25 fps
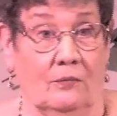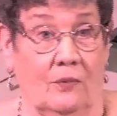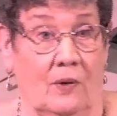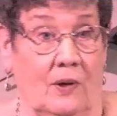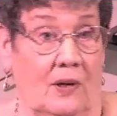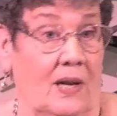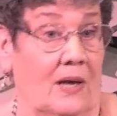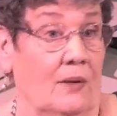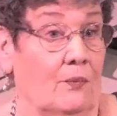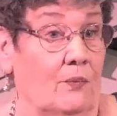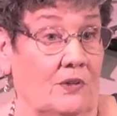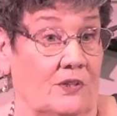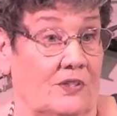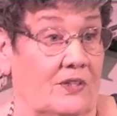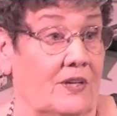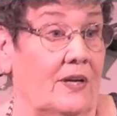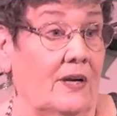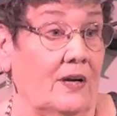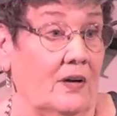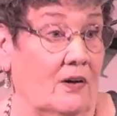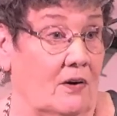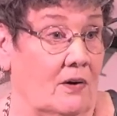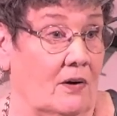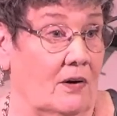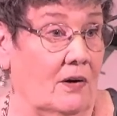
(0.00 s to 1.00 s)
while I was
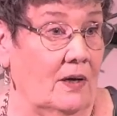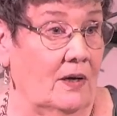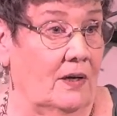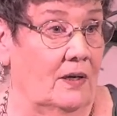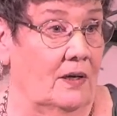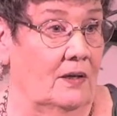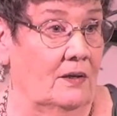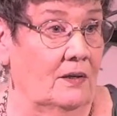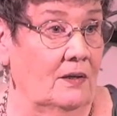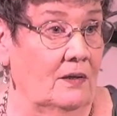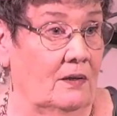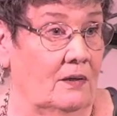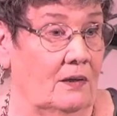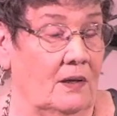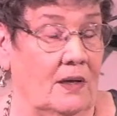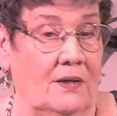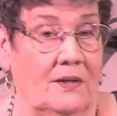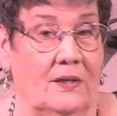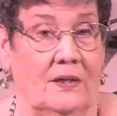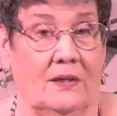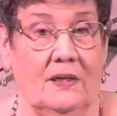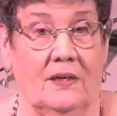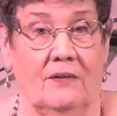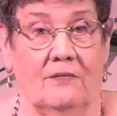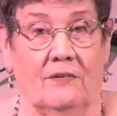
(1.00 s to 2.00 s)
there, and
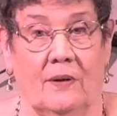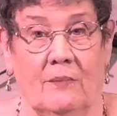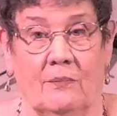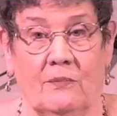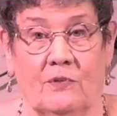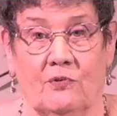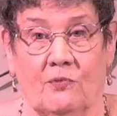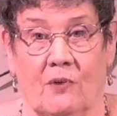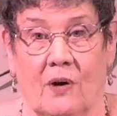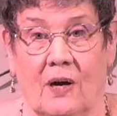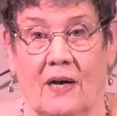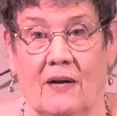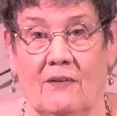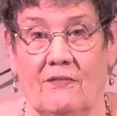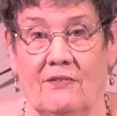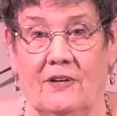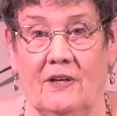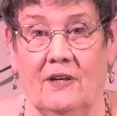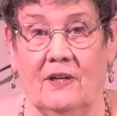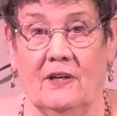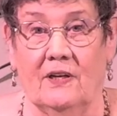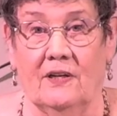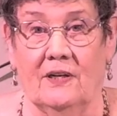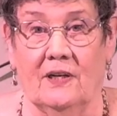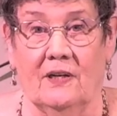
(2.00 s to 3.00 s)
had to give up
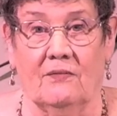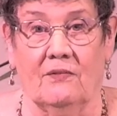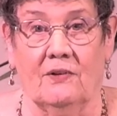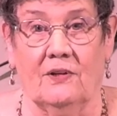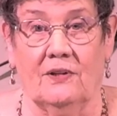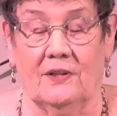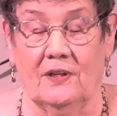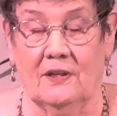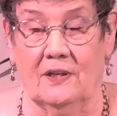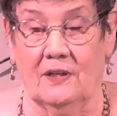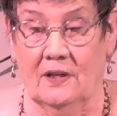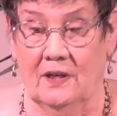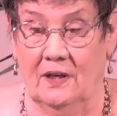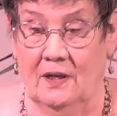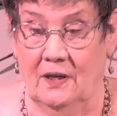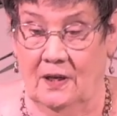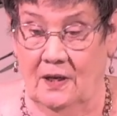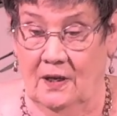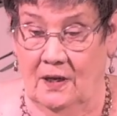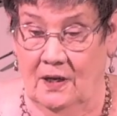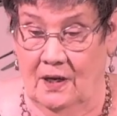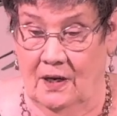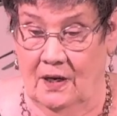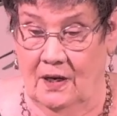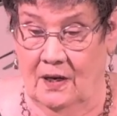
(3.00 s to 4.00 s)
driving and everything,
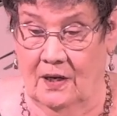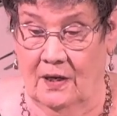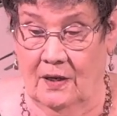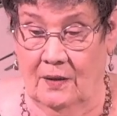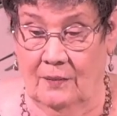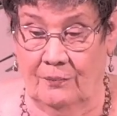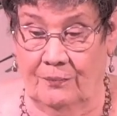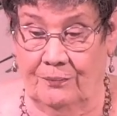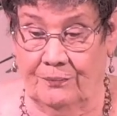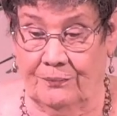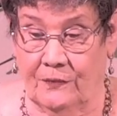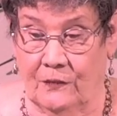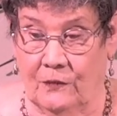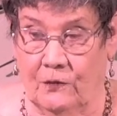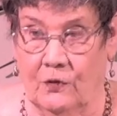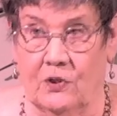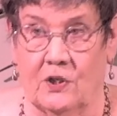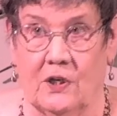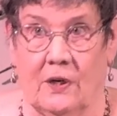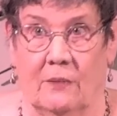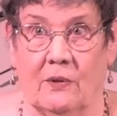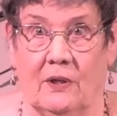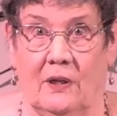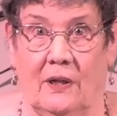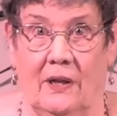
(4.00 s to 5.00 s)

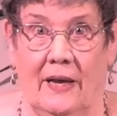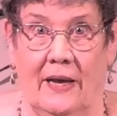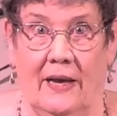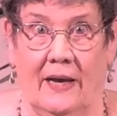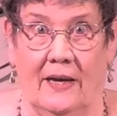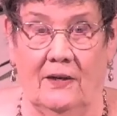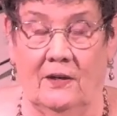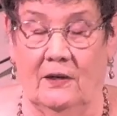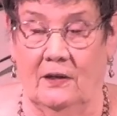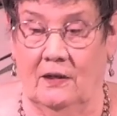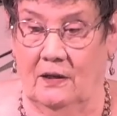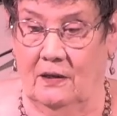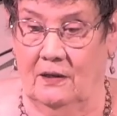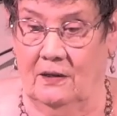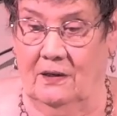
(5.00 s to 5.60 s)
which I'm glad.